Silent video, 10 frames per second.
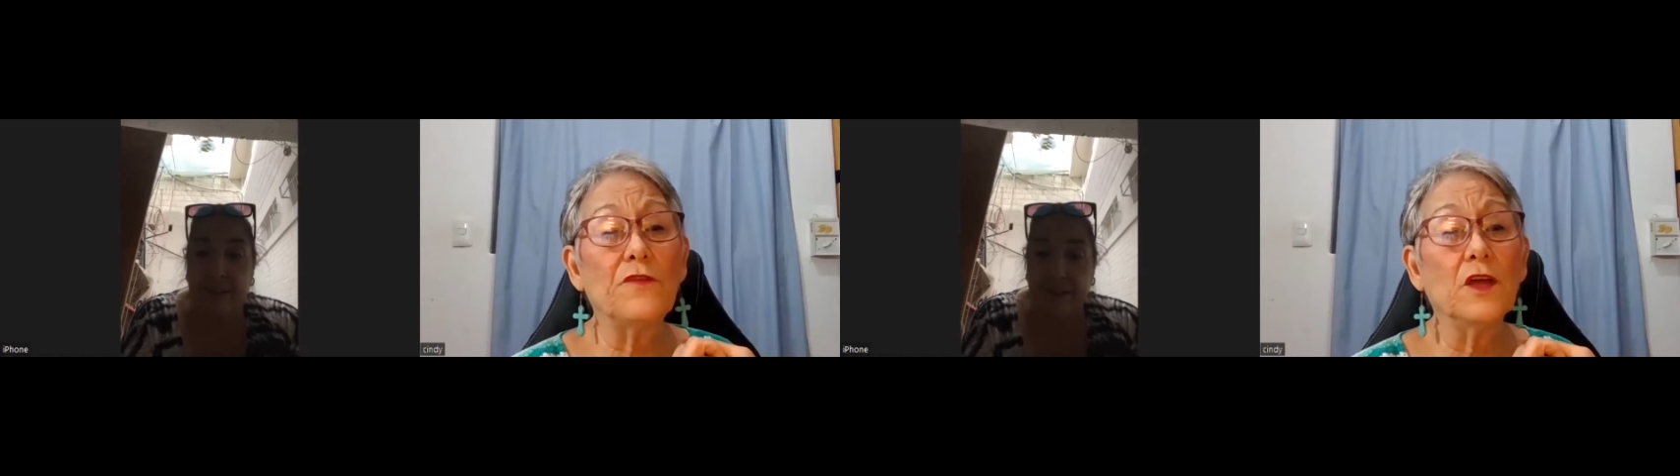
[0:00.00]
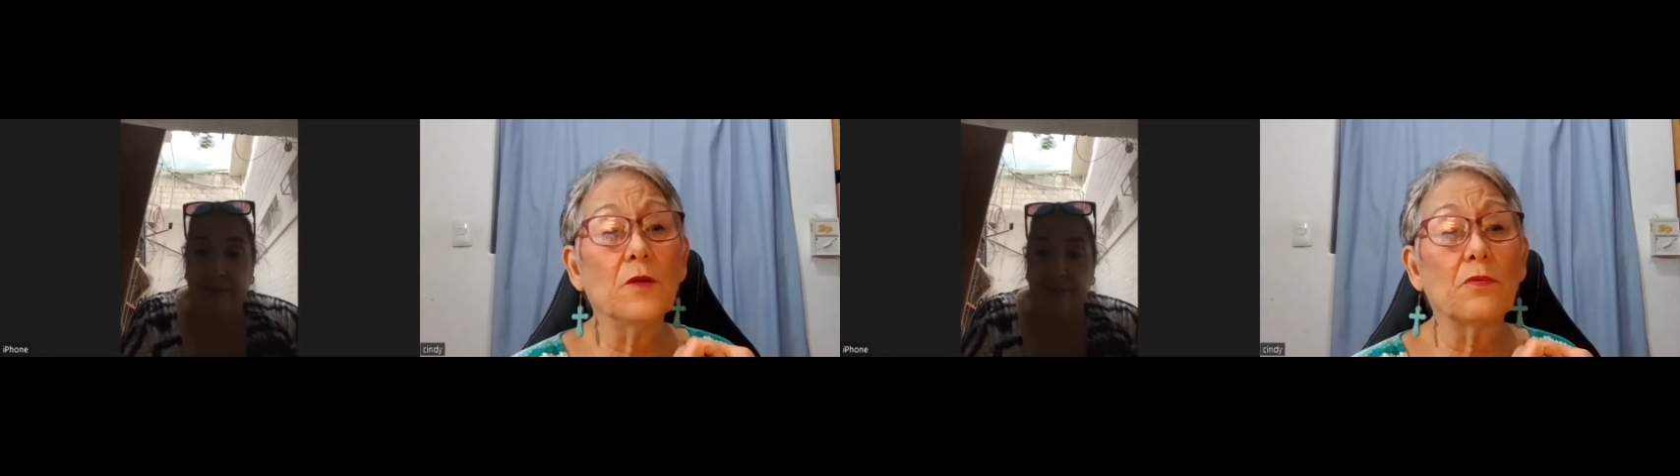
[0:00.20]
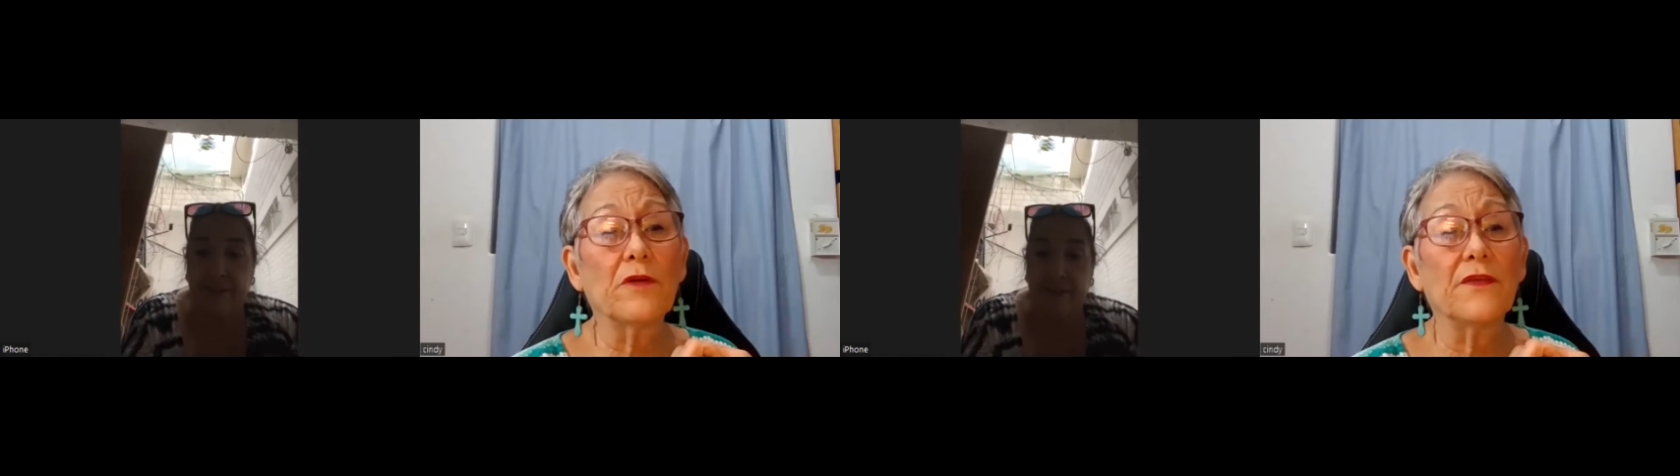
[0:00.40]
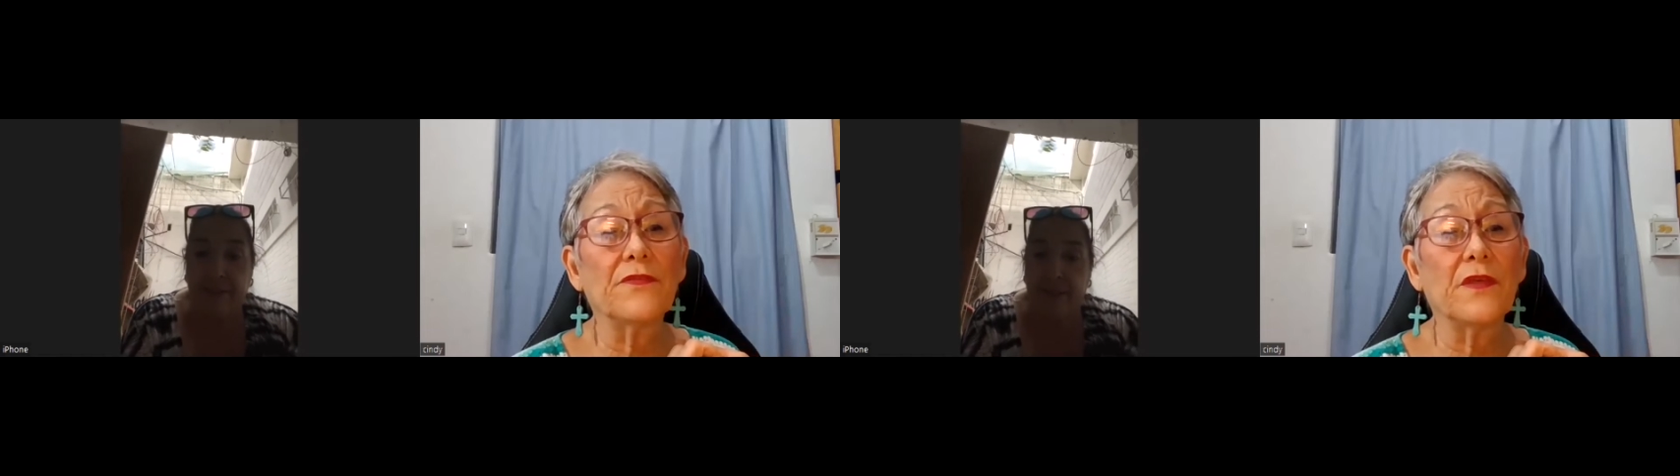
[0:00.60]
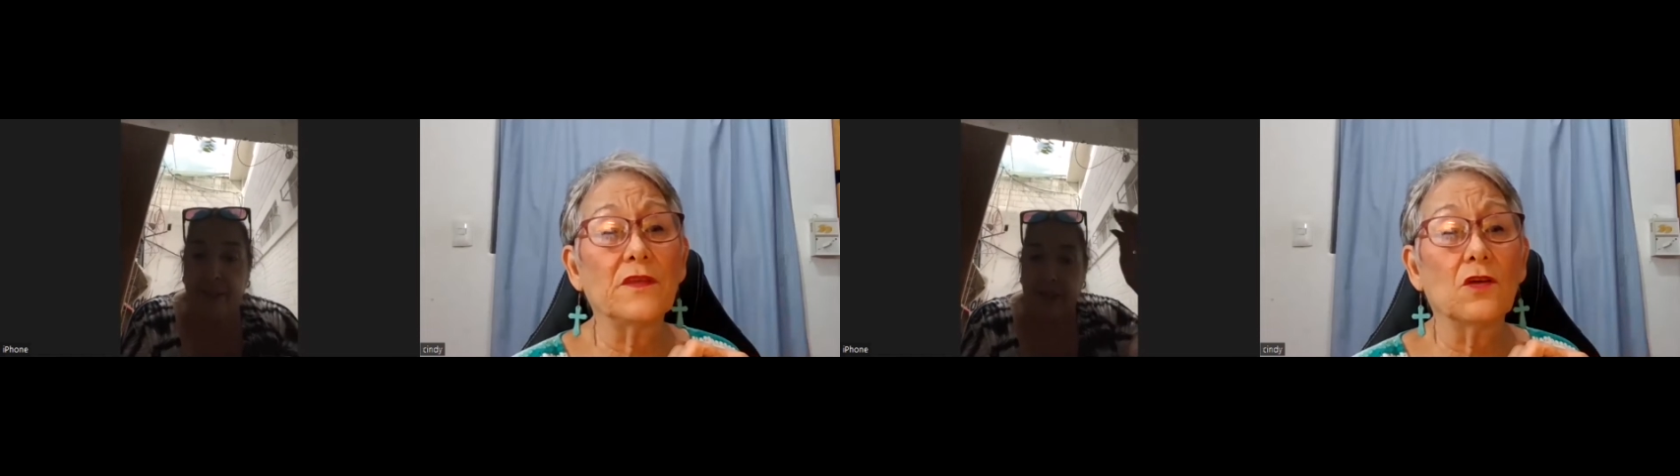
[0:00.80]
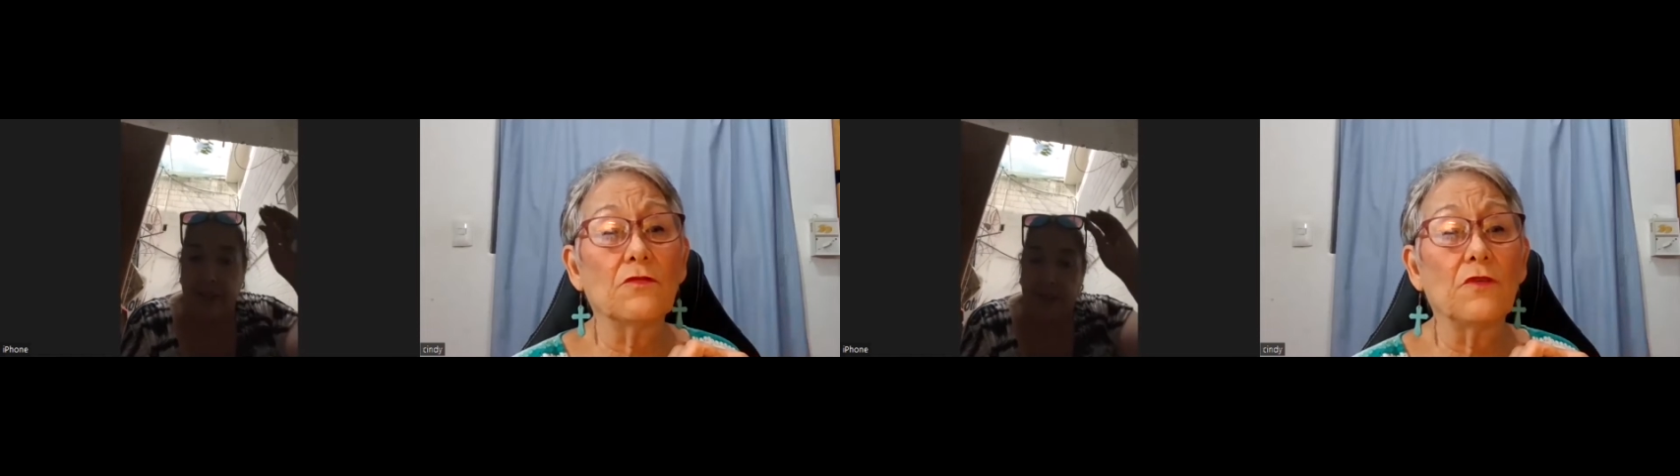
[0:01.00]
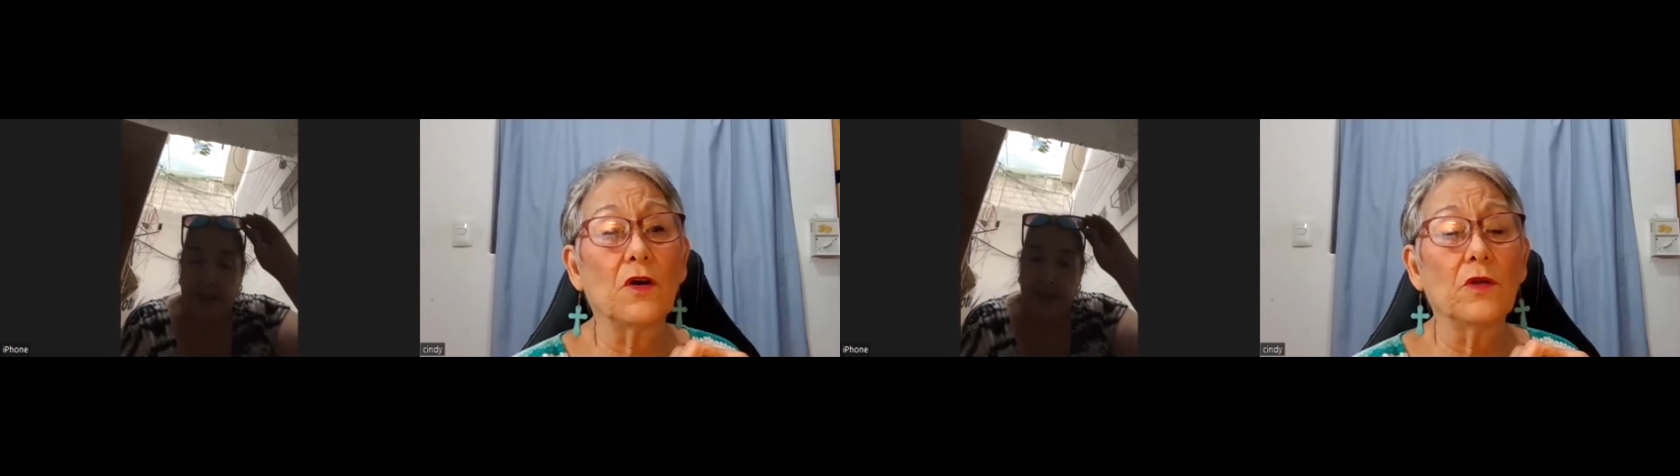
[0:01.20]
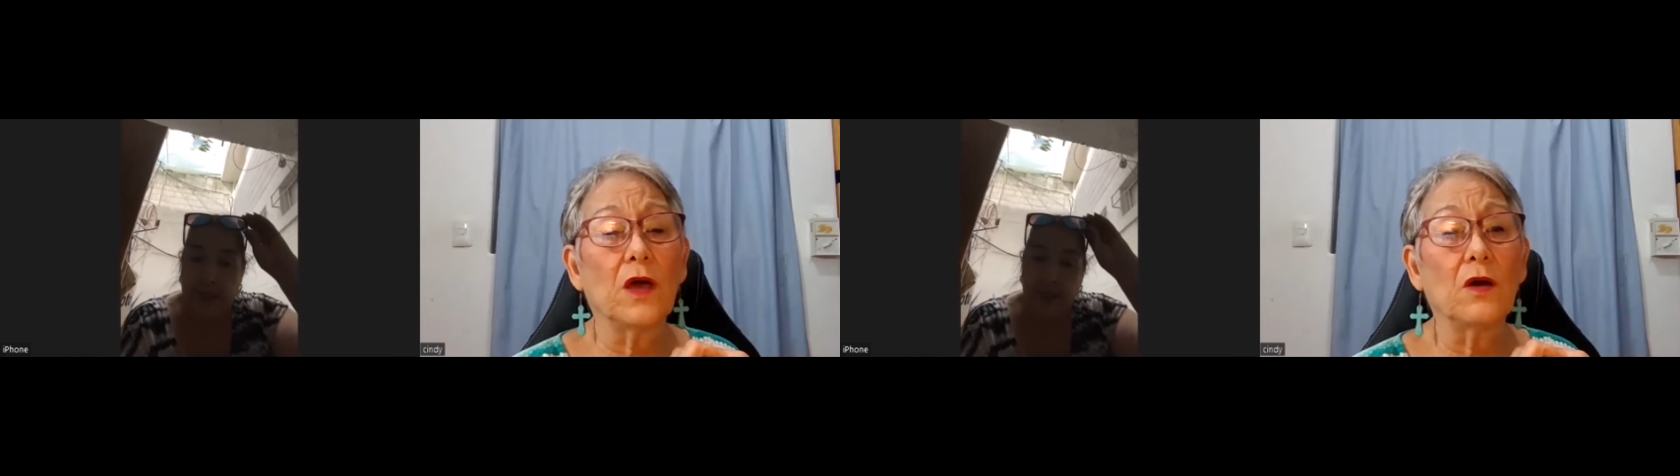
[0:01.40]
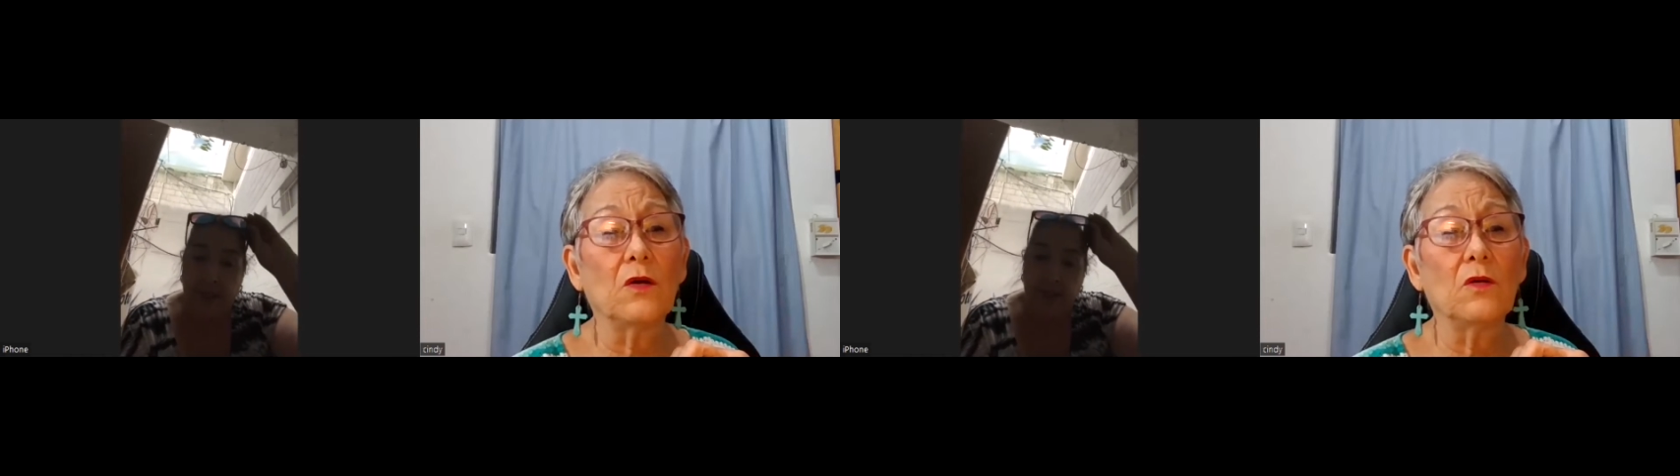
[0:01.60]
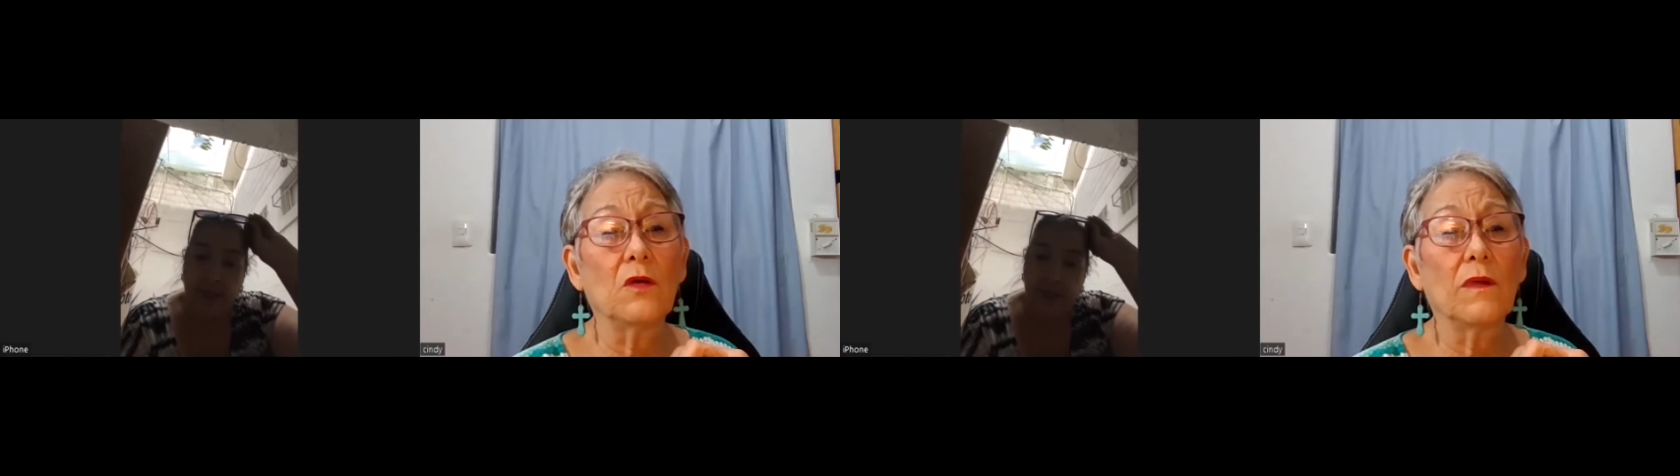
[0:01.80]
fingerprints and your
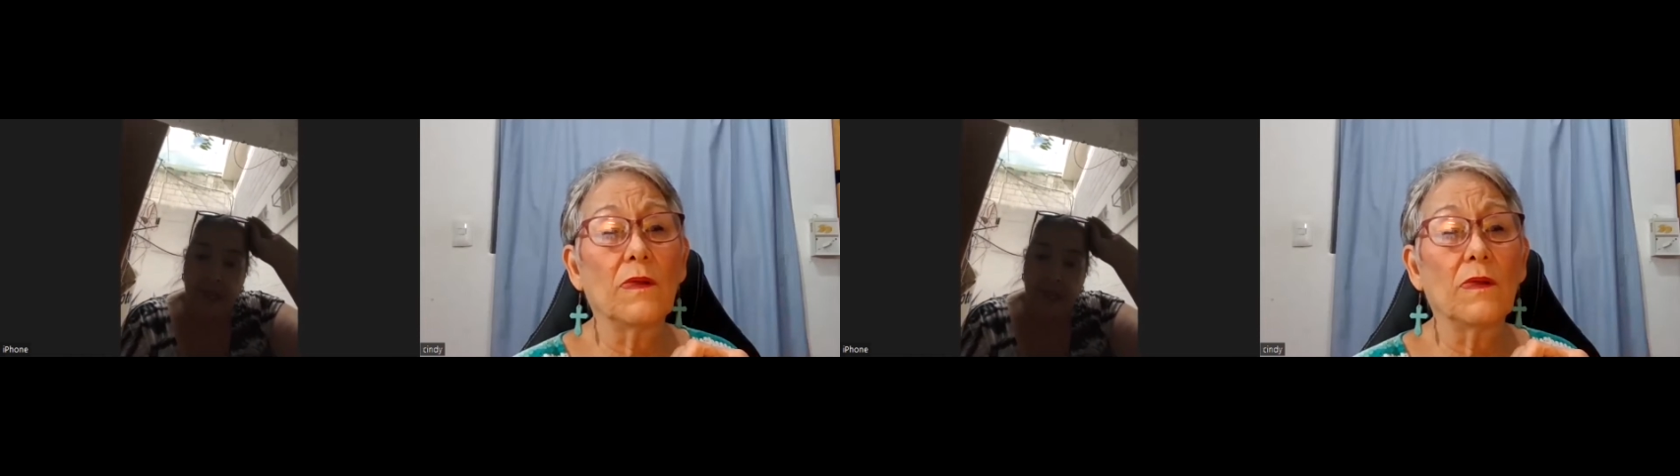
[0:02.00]
photo?